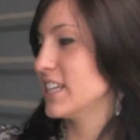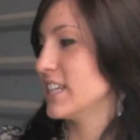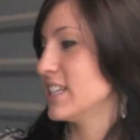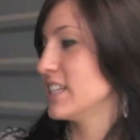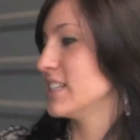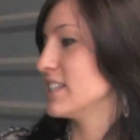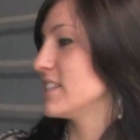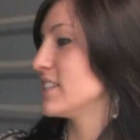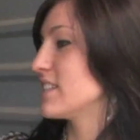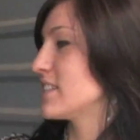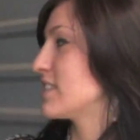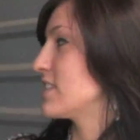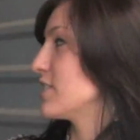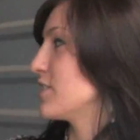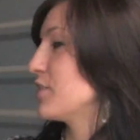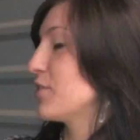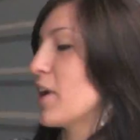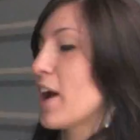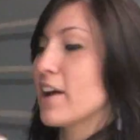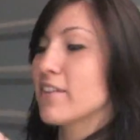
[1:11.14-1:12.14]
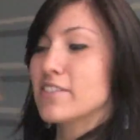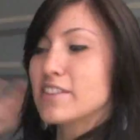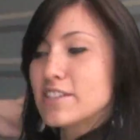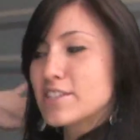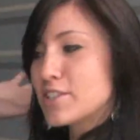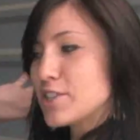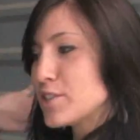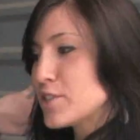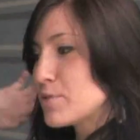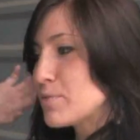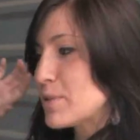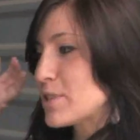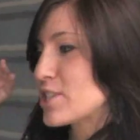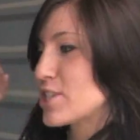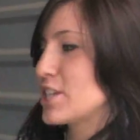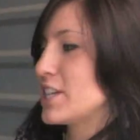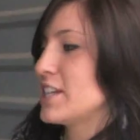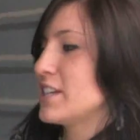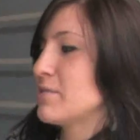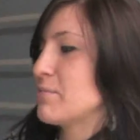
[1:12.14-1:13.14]
is, have this huge
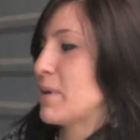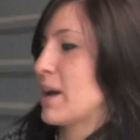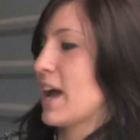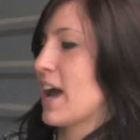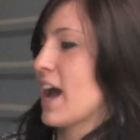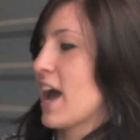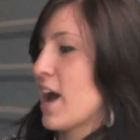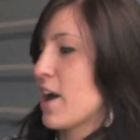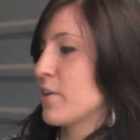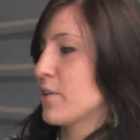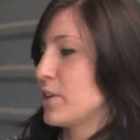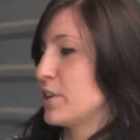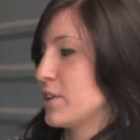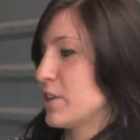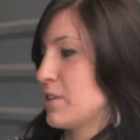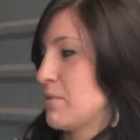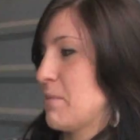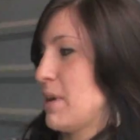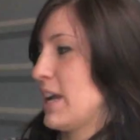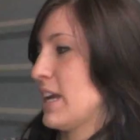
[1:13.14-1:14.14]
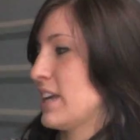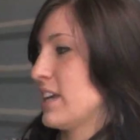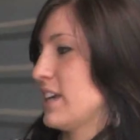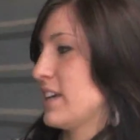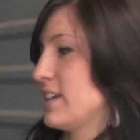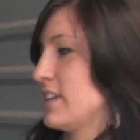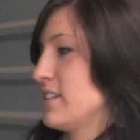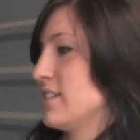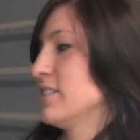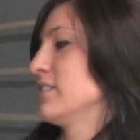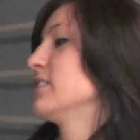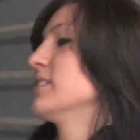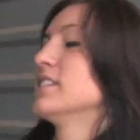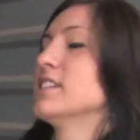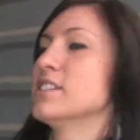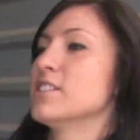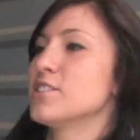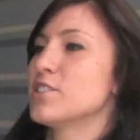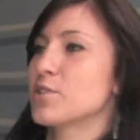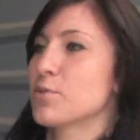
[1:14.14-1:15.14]
machine, but how are you going to make it
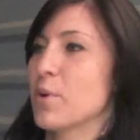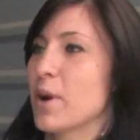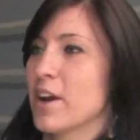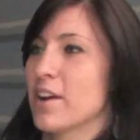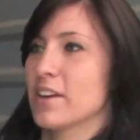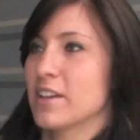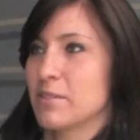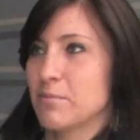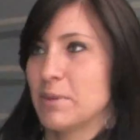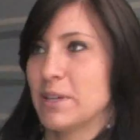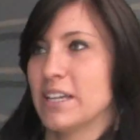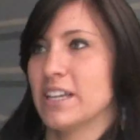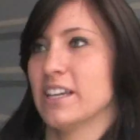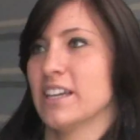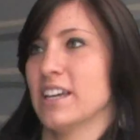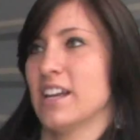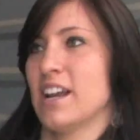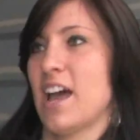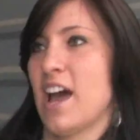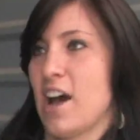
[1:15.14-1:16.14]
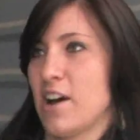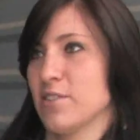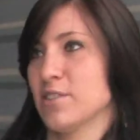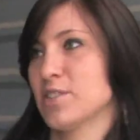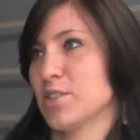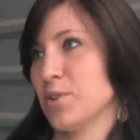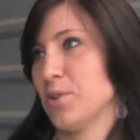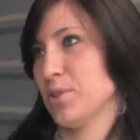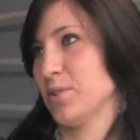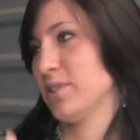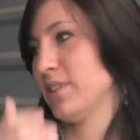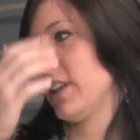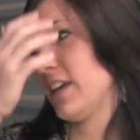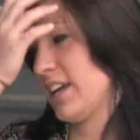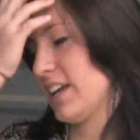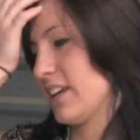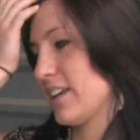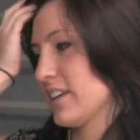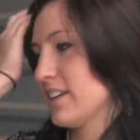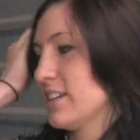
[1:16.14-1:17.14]
to where it can be in a household?
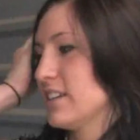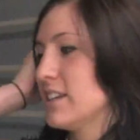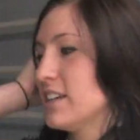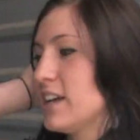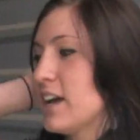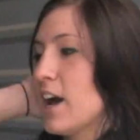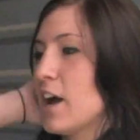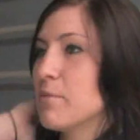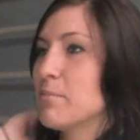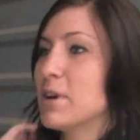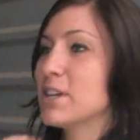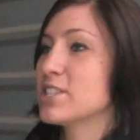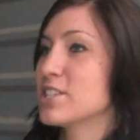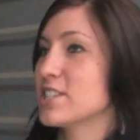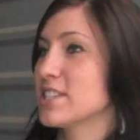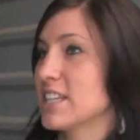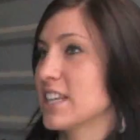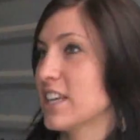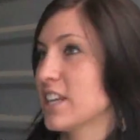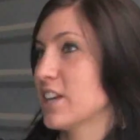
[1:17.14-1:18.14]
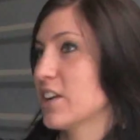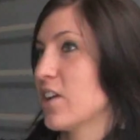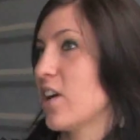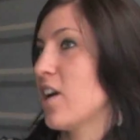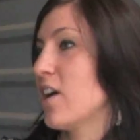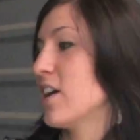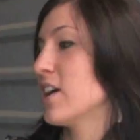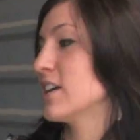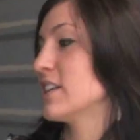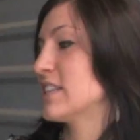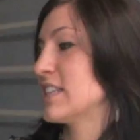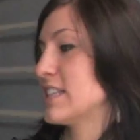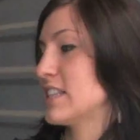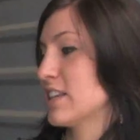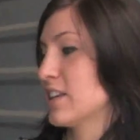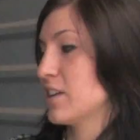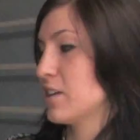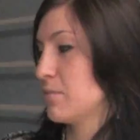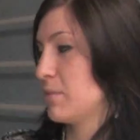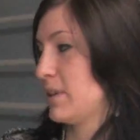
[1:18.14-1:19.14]
Like, how much is it going to cost? Is
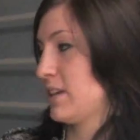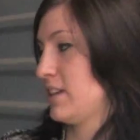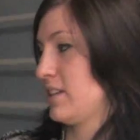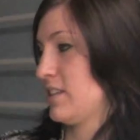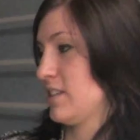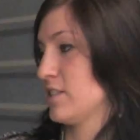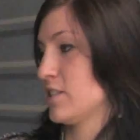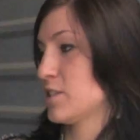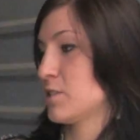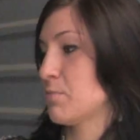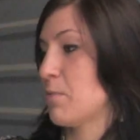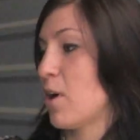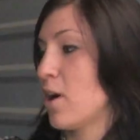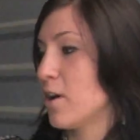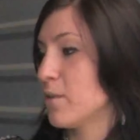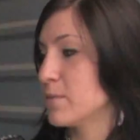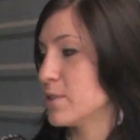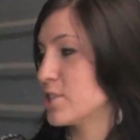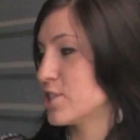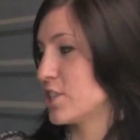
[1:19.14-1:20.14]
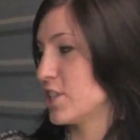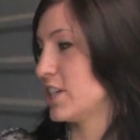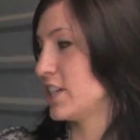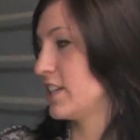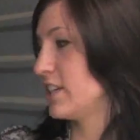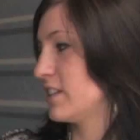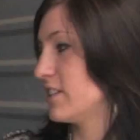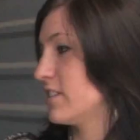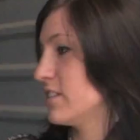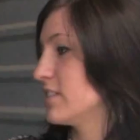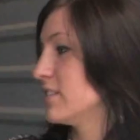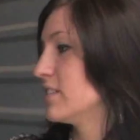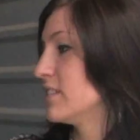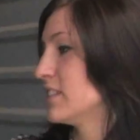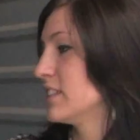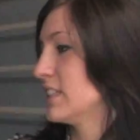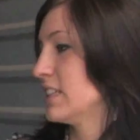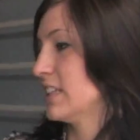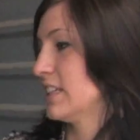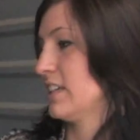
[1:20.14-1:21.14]
it going to be the small machine?
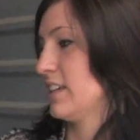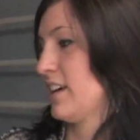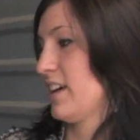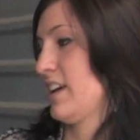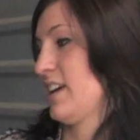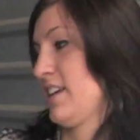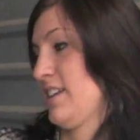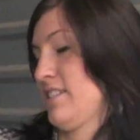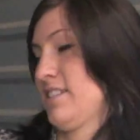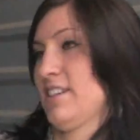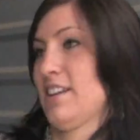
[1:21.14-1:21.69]
And